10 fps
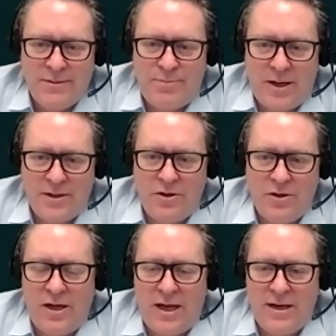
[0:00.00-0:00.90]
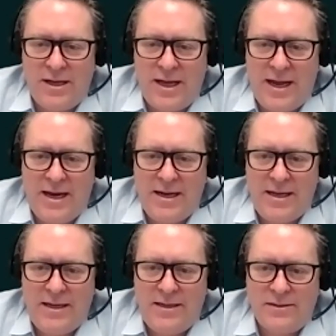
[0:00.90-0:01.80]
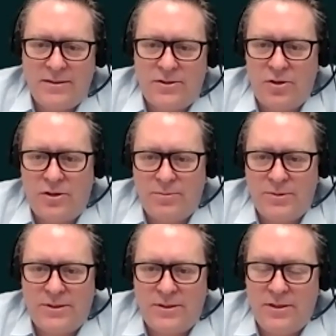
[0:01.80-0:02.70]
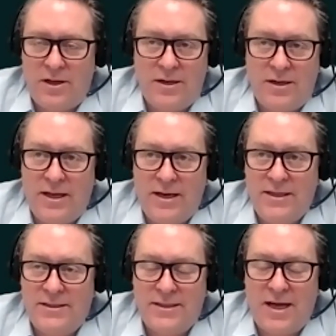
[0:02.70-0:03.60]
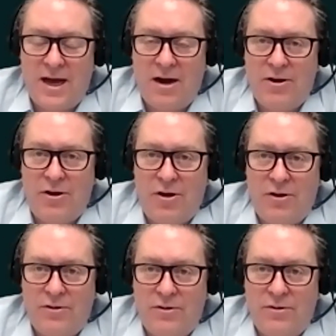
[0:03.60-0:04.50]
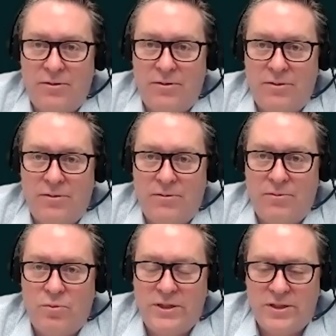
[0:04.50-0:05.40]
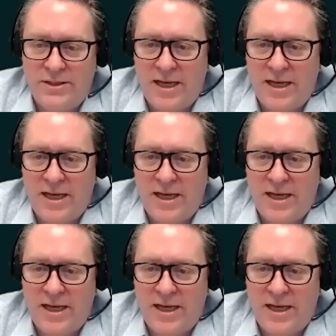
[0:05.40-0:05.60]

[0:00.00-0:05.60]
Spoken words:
But, you know, under any circumstance, you know, under any scenario, we just